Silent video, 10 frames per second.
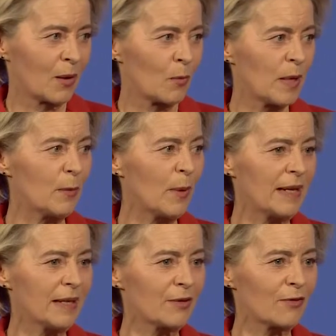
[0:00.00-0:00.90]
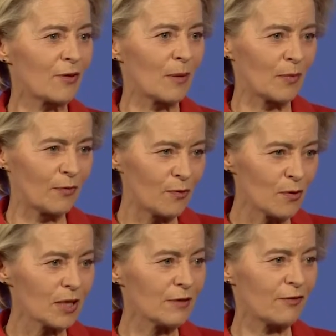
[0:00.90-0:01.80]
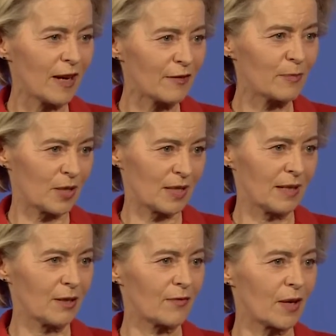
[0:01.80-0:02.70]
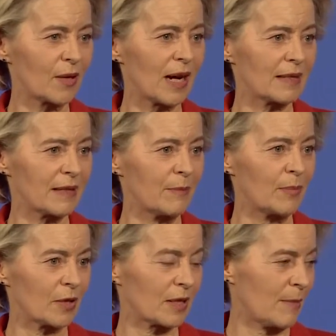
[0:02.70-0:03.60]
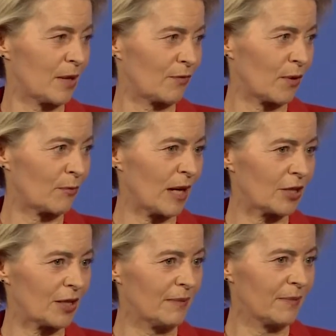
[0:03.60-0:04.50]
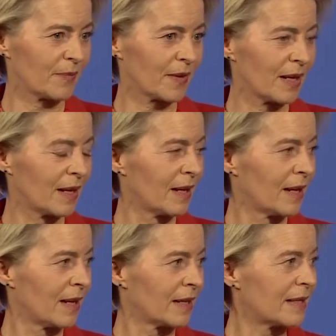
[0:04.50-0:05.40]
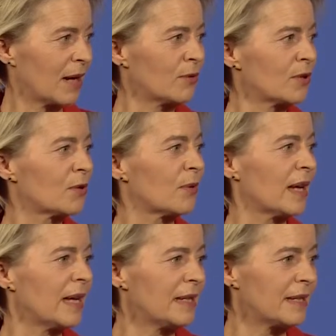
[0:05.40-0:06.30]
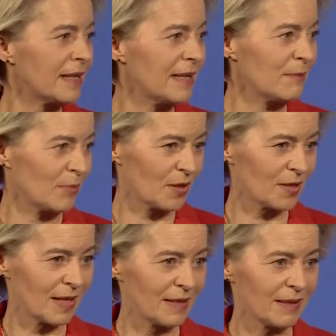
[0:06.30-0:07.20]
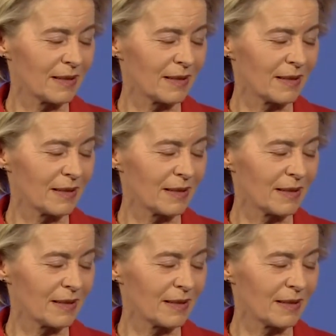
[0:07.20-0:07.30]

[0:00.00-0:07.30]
We went from 45% of our gas imports coming from Russia down to 18%.